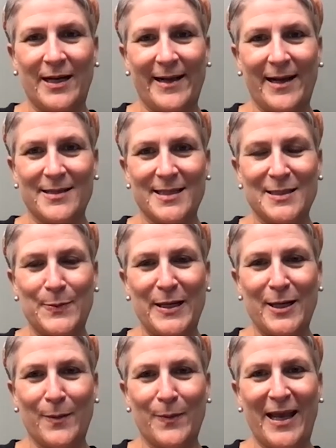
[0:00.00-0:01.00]
I got to
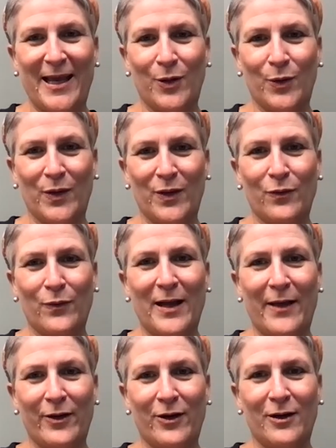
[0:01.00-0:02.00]
speak on a panel with 3
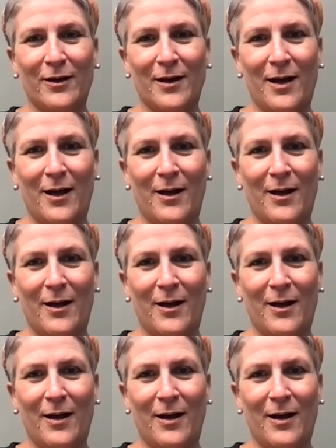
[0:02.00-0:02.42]
other